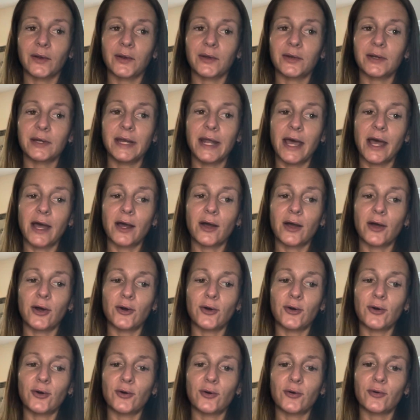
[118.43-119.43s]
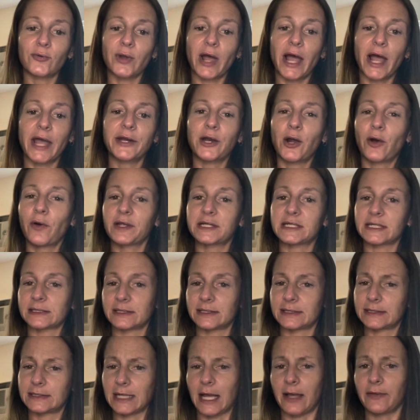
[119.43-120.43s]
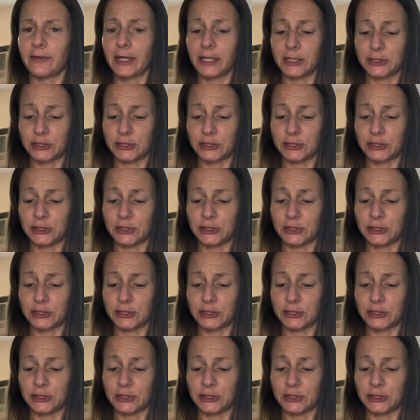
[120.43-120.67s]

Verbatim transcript: Now, I know that doesn't sound like